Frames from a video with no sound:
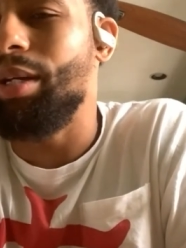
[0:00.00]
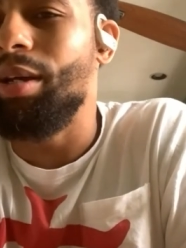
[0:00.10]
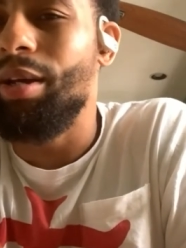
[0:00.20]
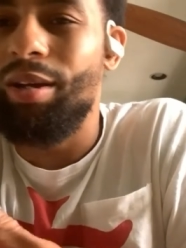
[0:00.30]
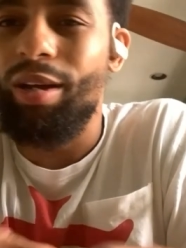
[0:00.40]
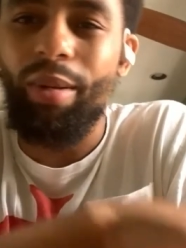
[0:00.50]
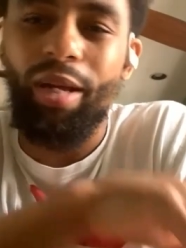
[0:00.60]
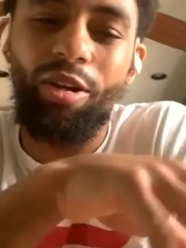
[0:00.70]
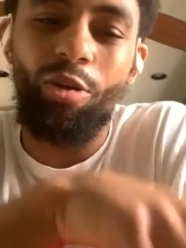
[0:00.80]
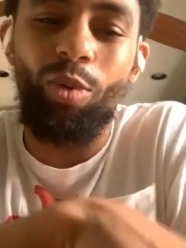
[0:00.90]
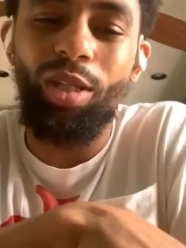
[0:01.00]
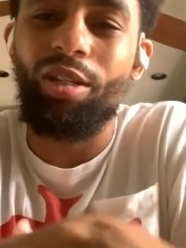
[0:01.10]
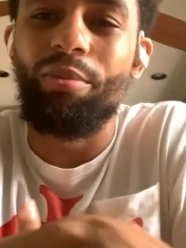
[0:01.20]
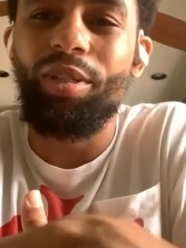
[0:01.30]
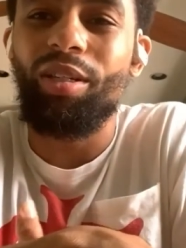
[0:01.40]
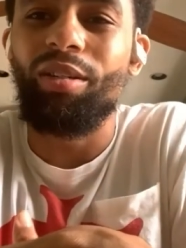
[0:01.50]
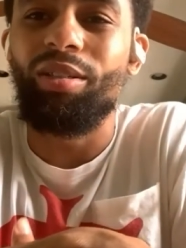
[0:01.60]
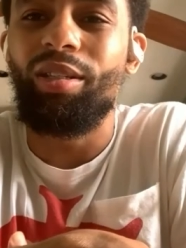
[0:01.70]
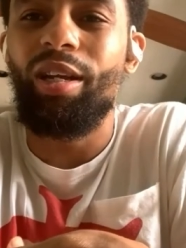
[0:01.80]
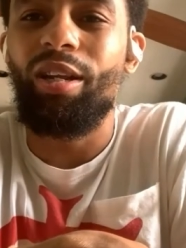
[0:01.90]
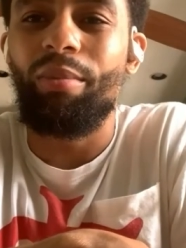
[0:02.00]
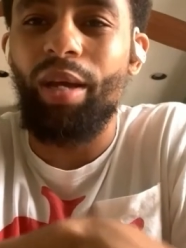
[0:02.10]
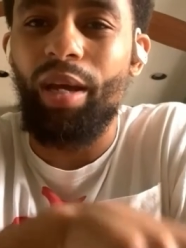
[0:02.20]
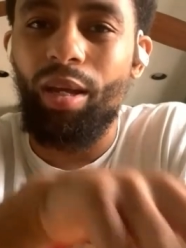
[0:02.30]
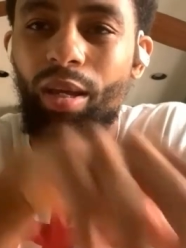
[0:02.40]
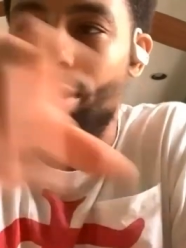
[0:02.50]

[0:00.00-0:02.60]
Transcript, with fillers: I'm like, no, it wasn't a misunderstanding. I'm like,